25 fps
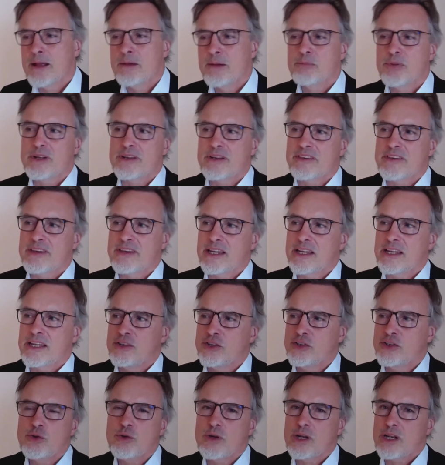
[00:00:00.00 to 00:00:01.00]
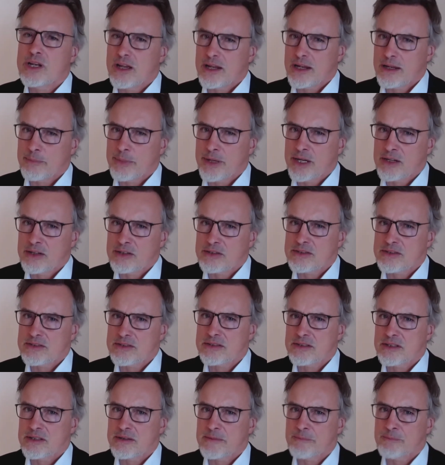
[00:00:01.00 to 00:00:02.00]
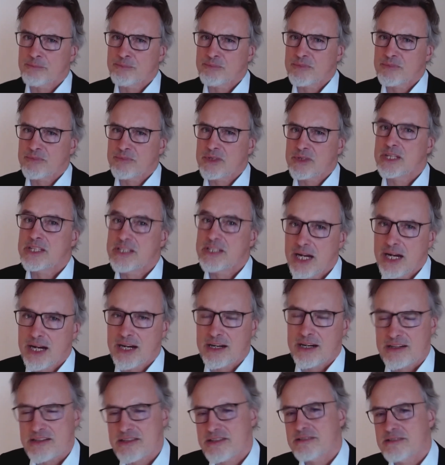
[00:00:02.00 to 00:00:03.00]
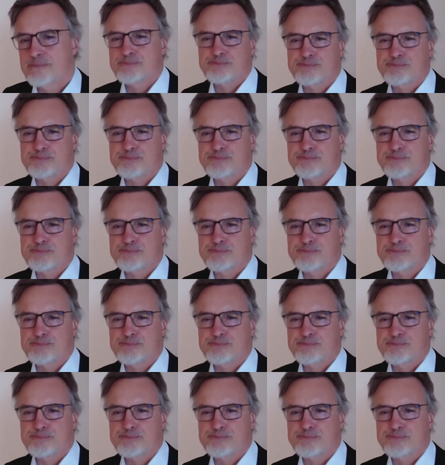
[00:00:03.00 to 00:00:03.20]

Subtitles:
but they knew a lot about guitars.